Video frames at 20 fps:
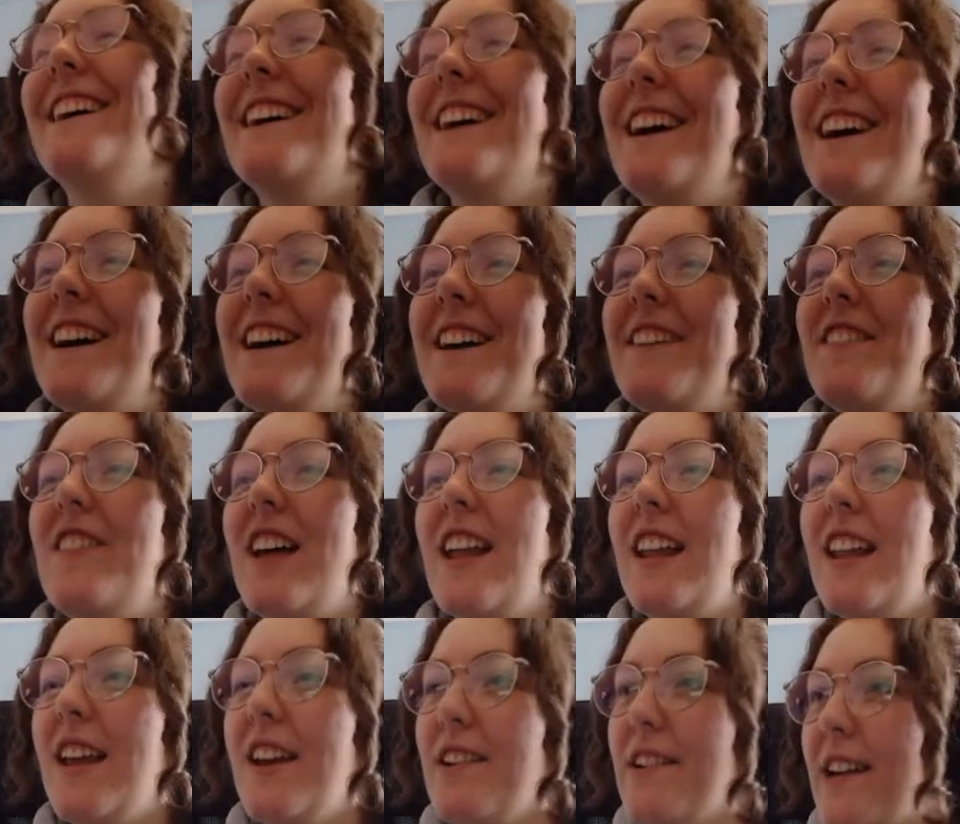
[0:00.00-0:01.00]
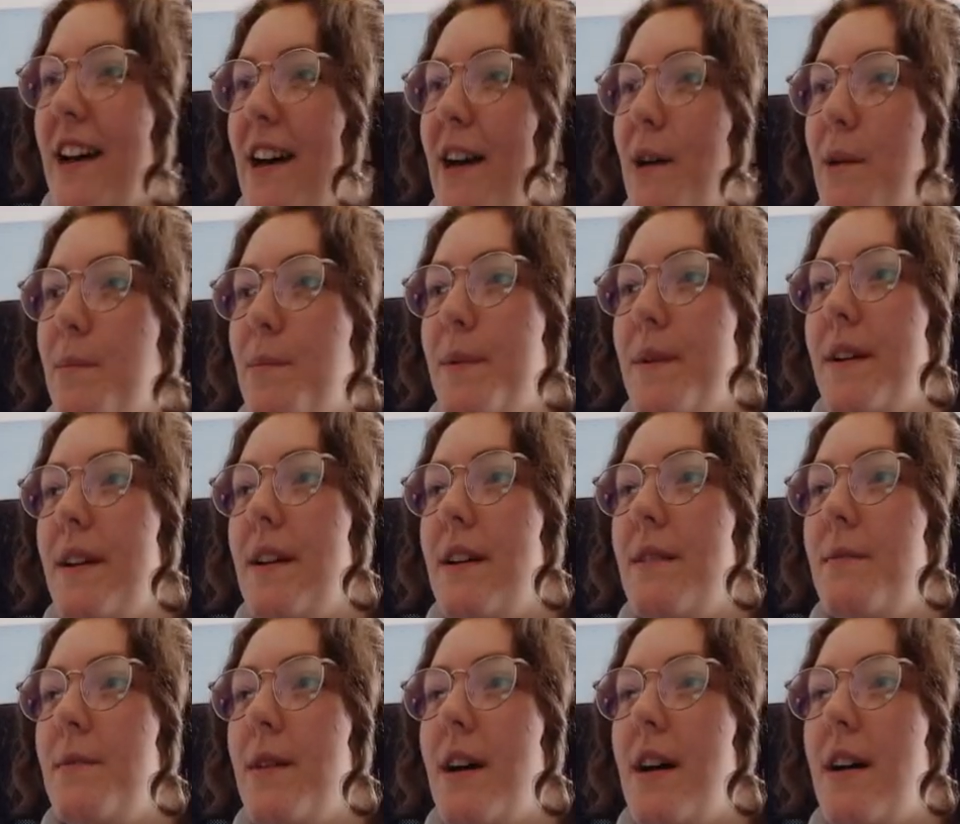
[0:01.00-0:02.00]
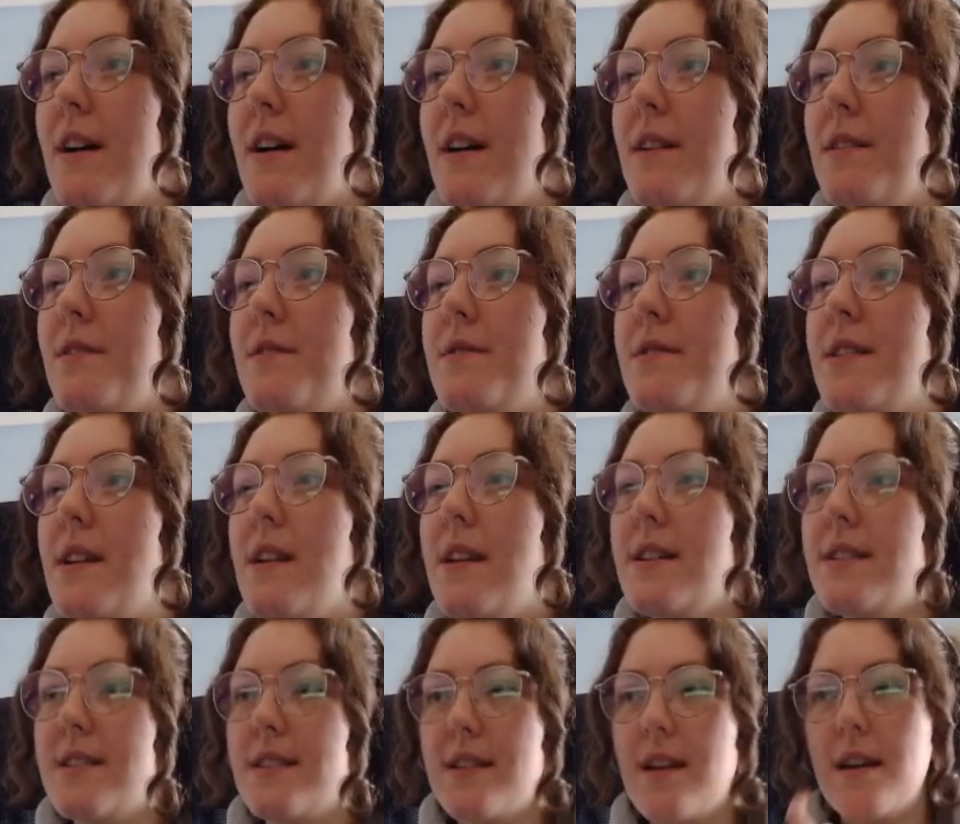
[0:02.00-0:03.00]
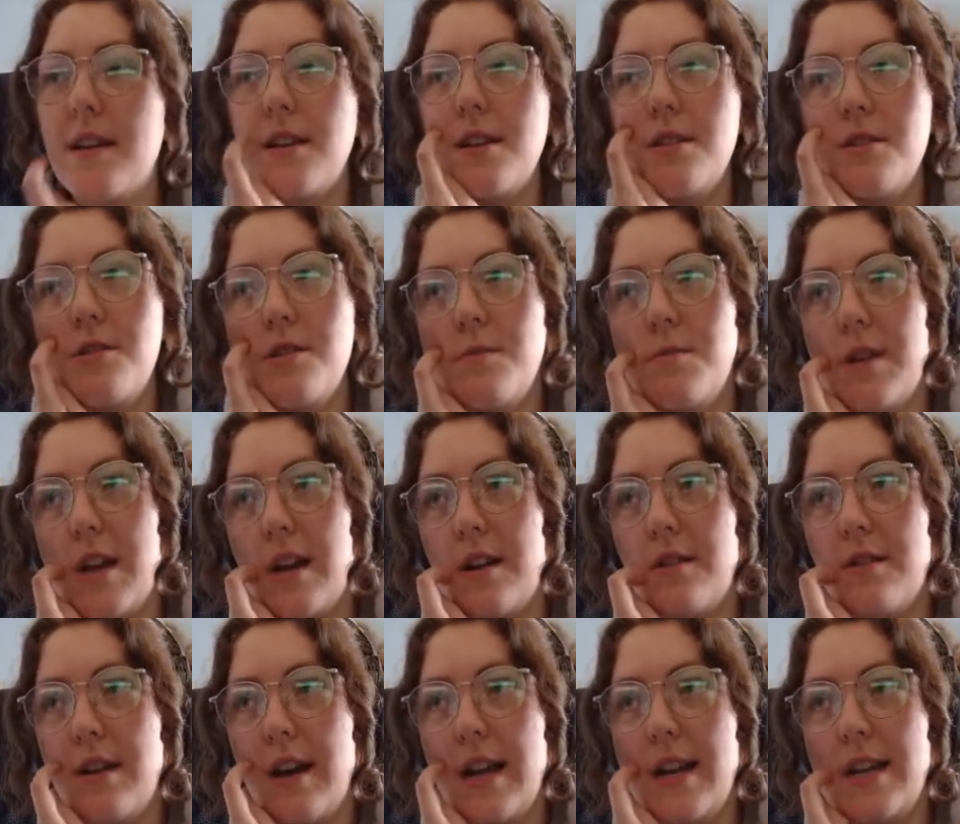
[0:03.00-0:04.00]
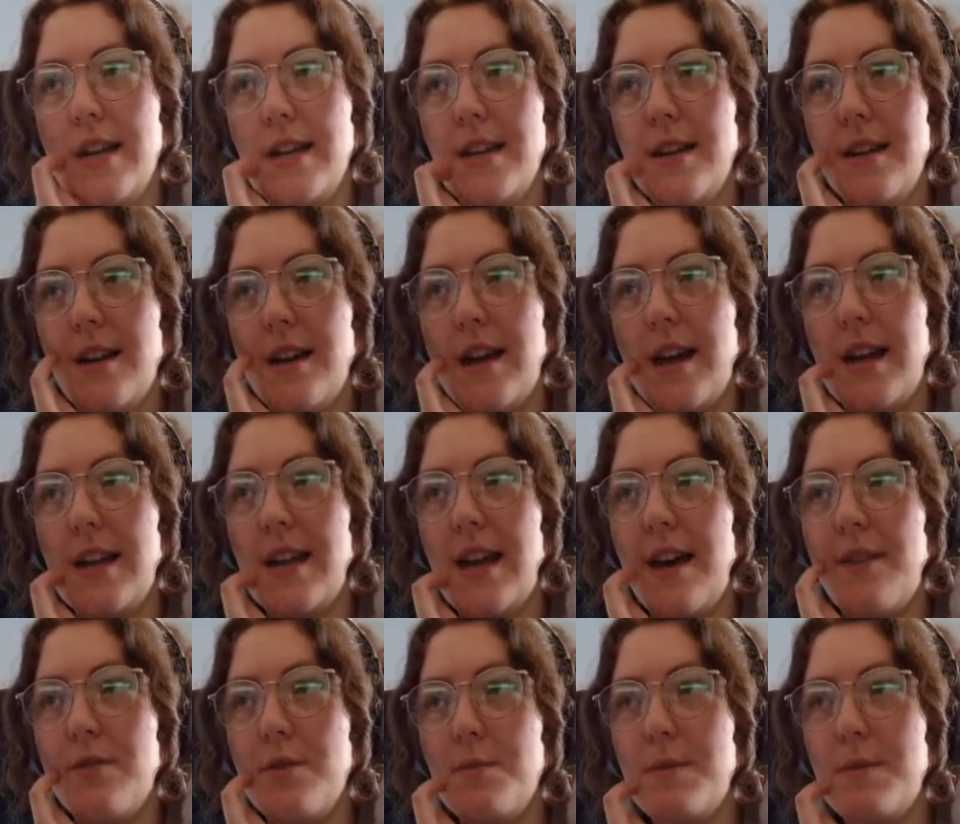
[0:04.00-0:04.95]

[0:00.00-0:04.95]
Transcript: Hello, Gap. I also like to start a YouTube channel and have it